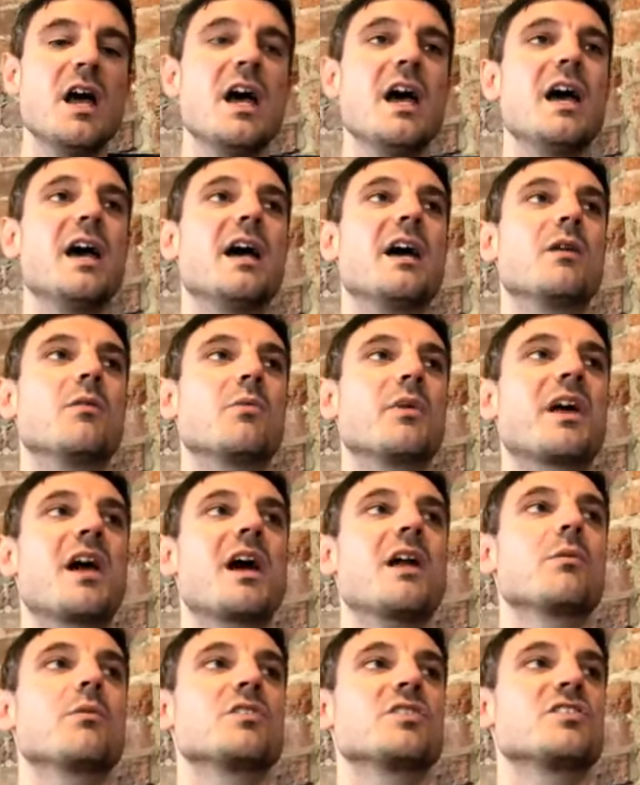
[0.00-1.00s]
And we
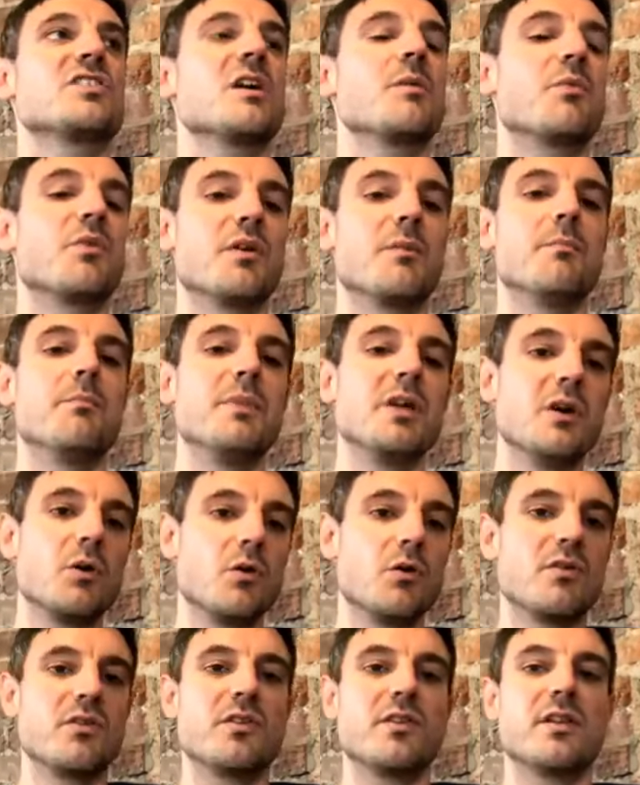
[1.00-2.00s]
kind of were just able to
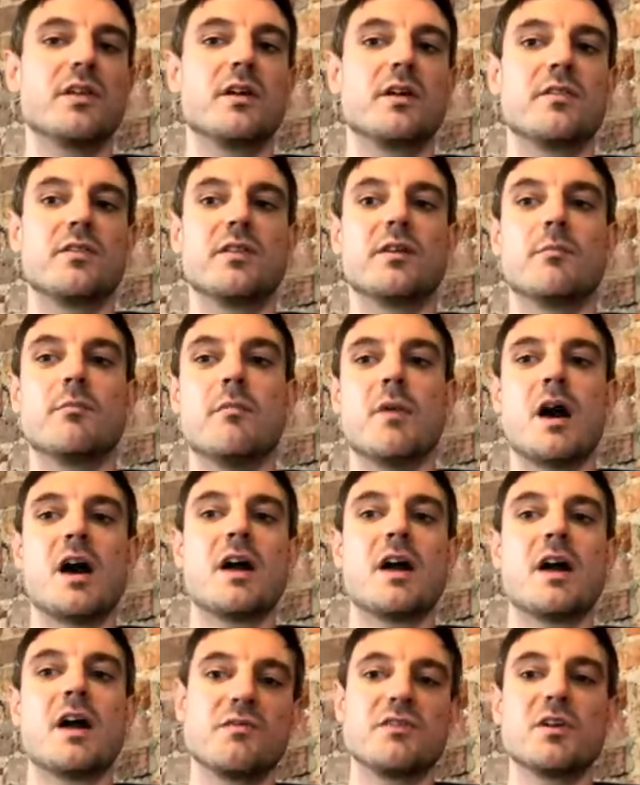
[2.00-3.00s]
build the
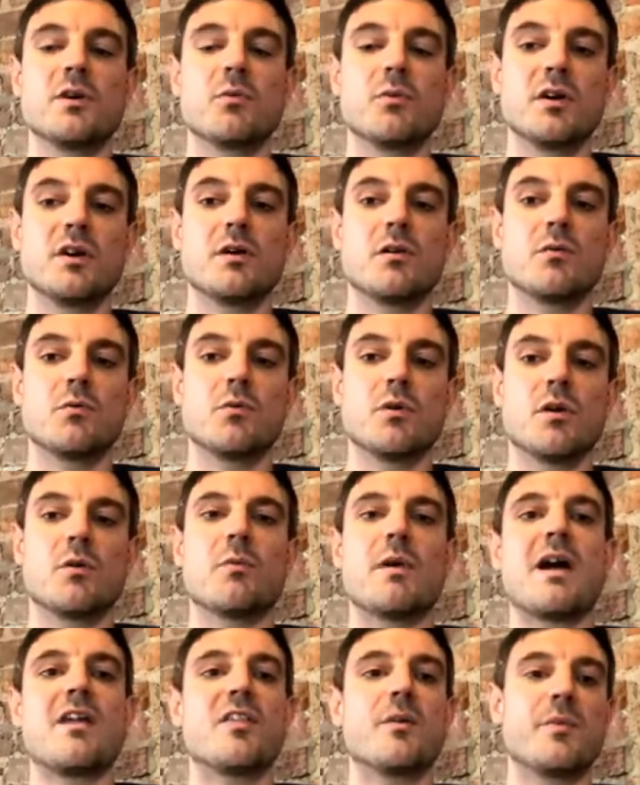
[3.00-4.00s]
model, if you will,
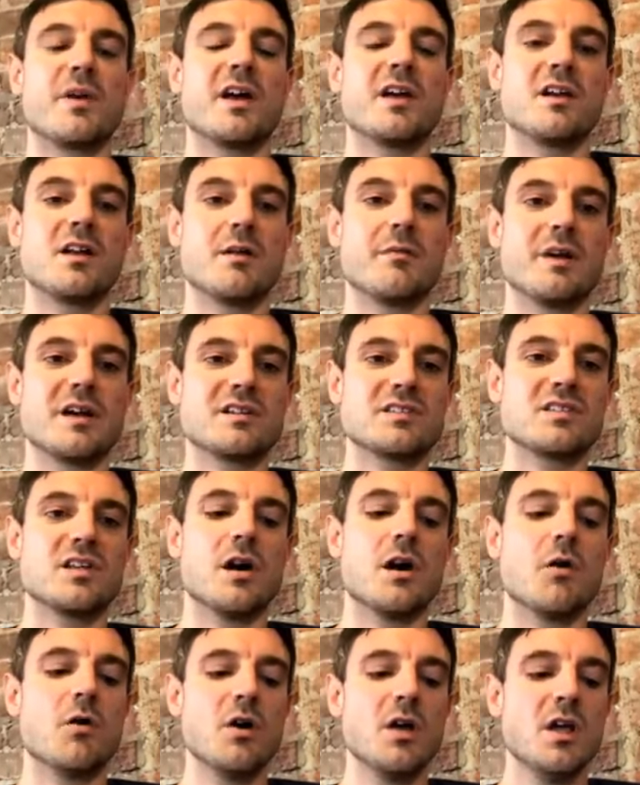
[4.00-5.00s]
around the pandemic.
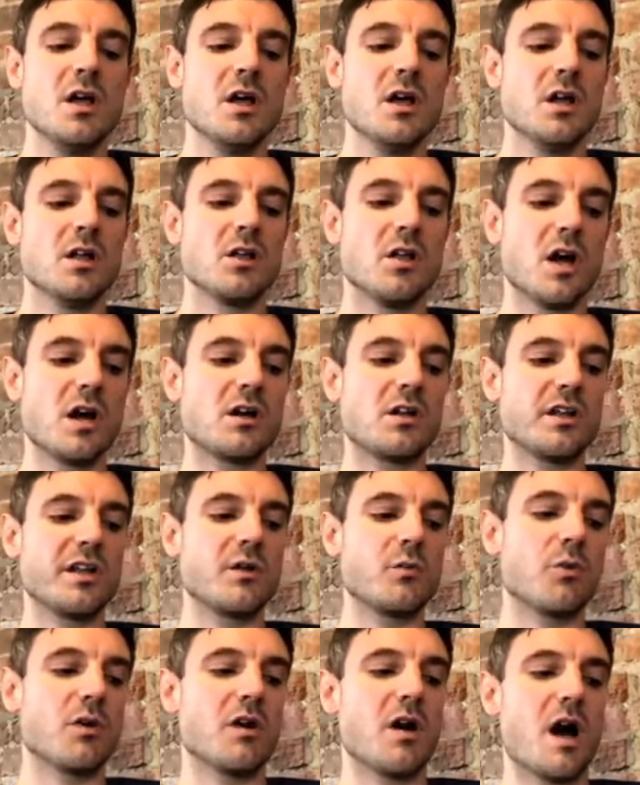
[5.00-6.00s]
So luckily,
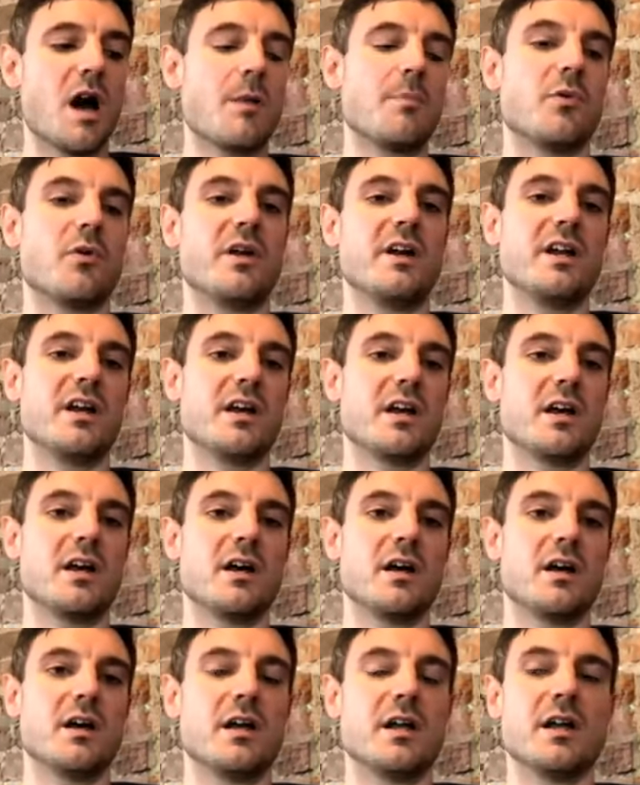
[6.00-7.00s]
we're operating in
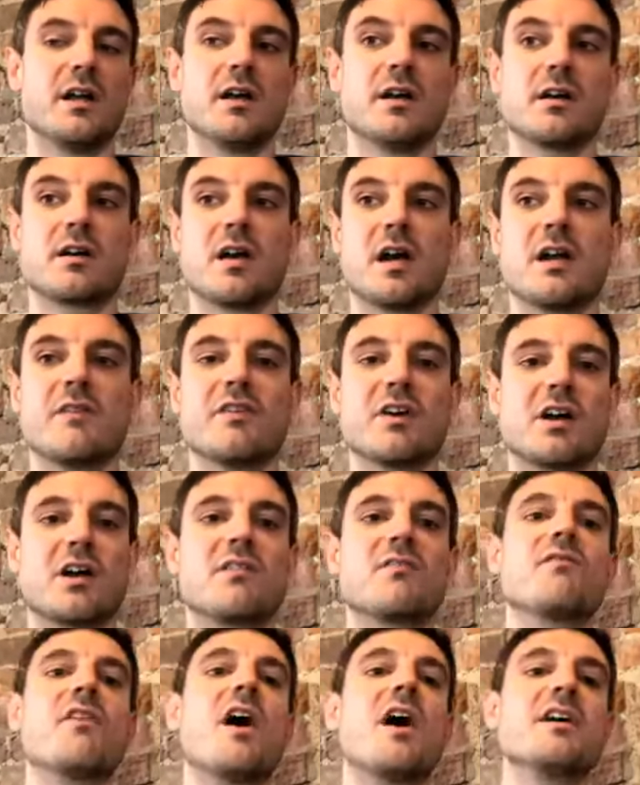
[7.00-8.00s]
a kind of a
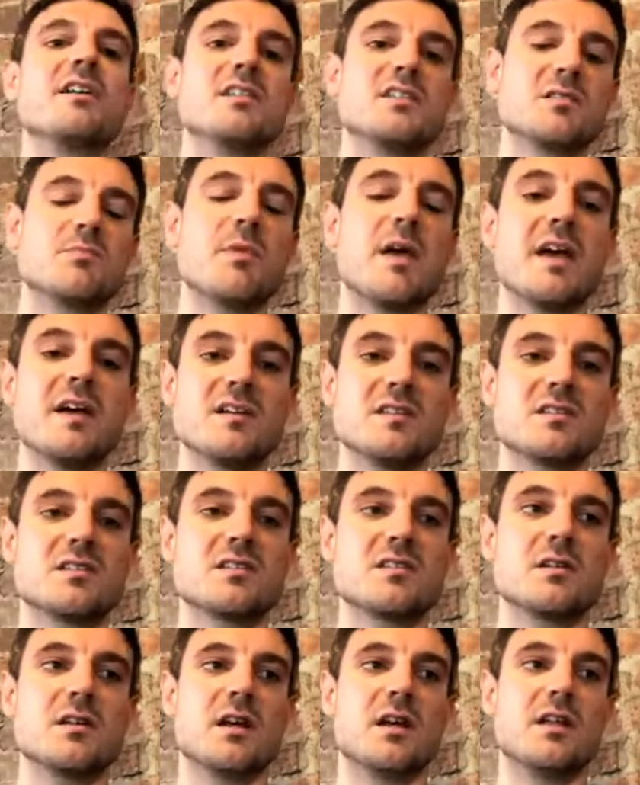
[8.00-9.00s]
confined
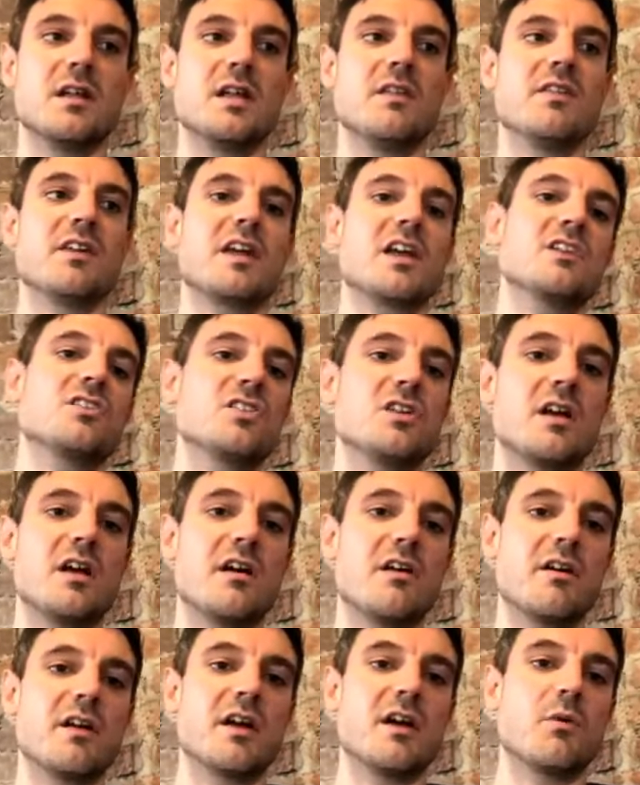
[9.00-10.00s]
space in the kitchen
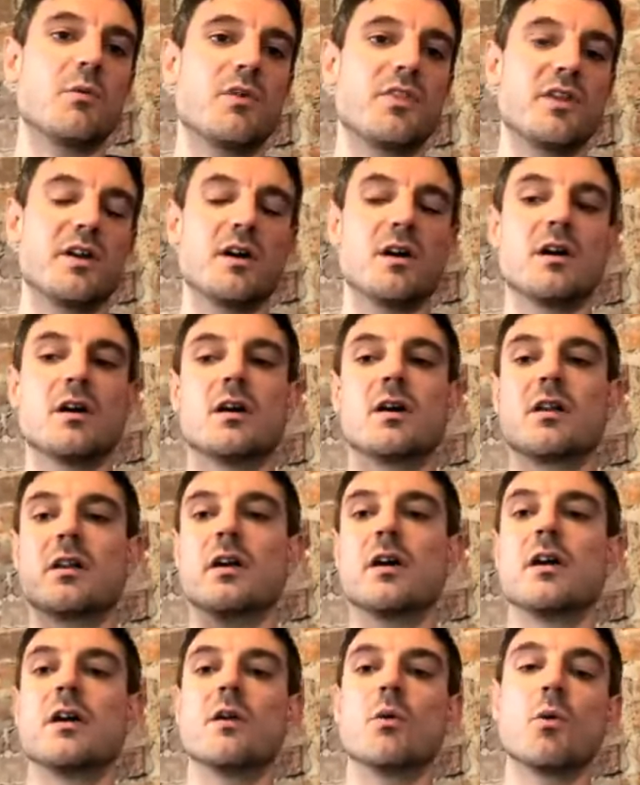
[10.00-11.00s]
area with
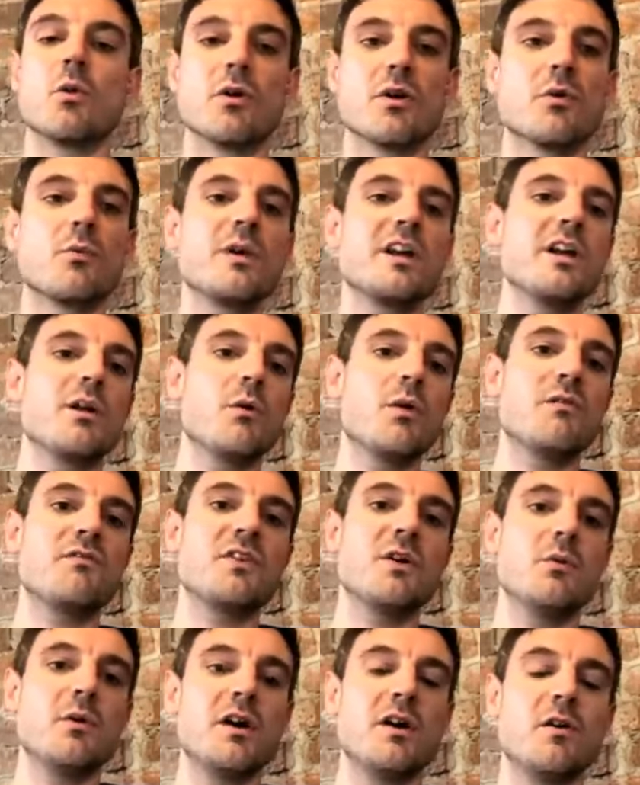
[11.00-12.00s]
an order window, if
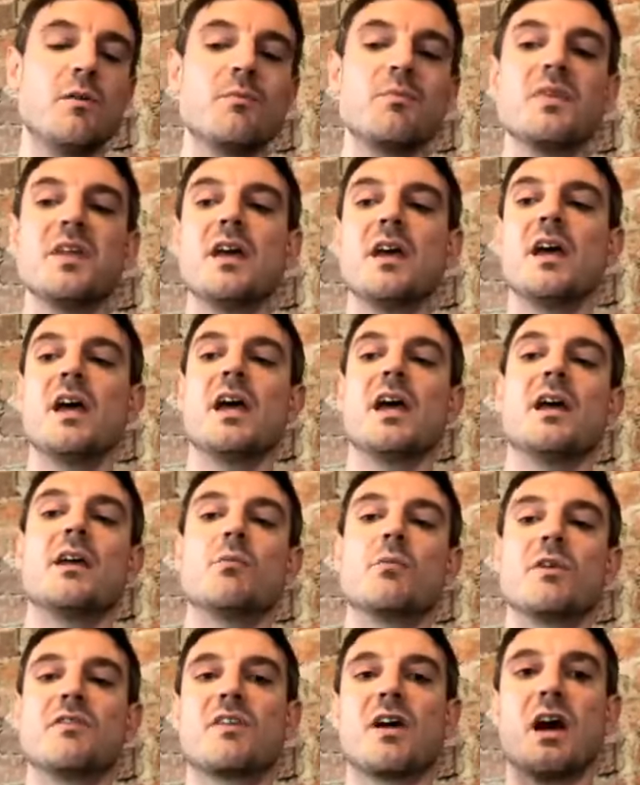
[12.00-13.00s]
you will. And
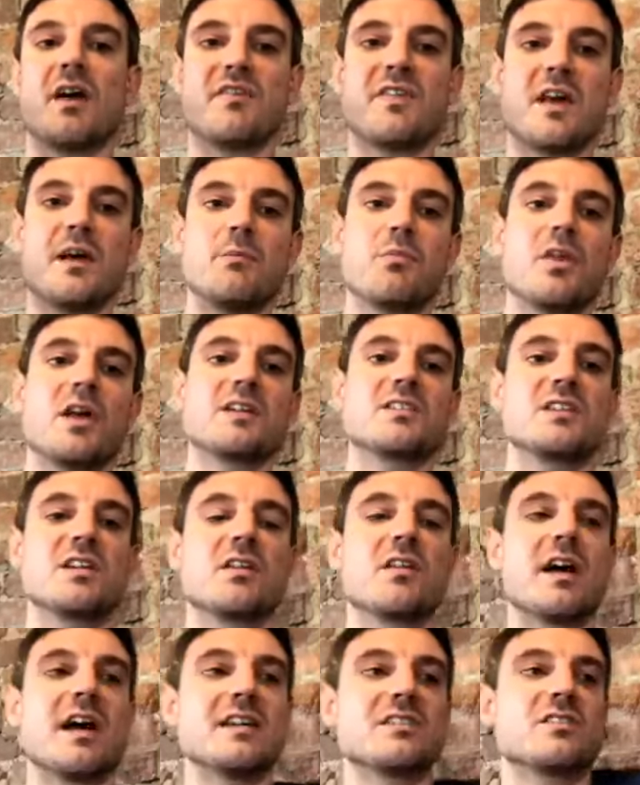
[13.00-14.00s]
we've got that
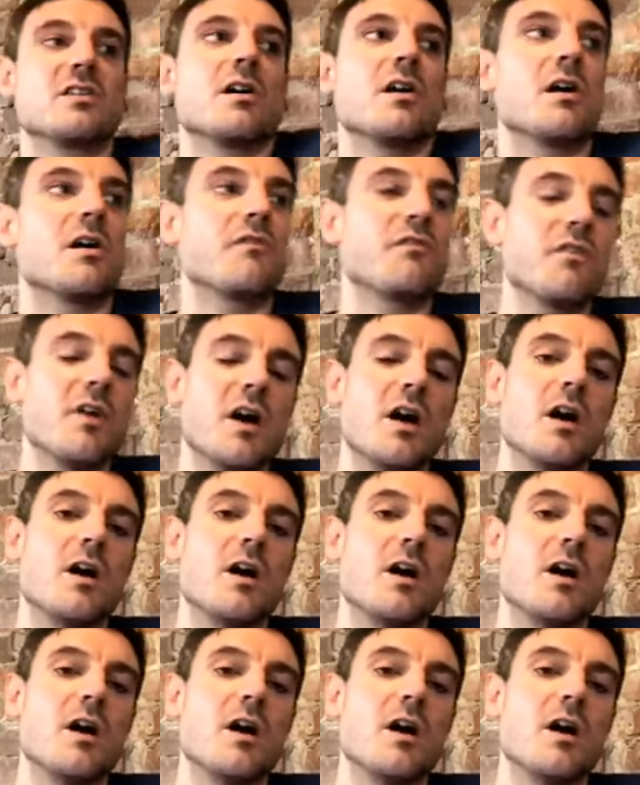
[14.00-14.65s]
plexiglassed off.